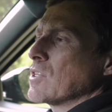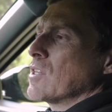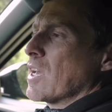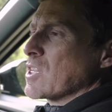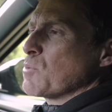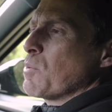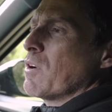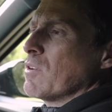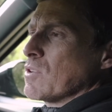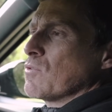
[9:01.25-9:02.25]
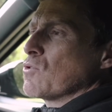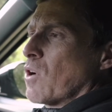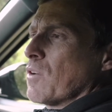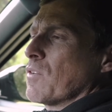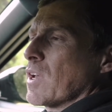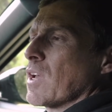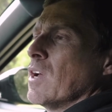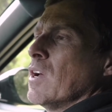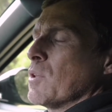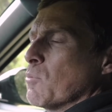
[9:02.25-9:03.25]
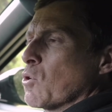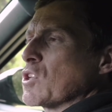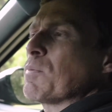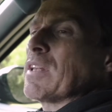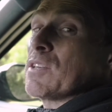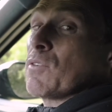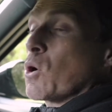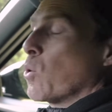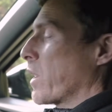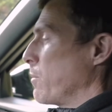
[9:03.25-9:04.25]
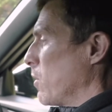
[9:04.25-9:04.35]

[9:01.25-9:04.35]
to the experience of driving the more expensive and quicker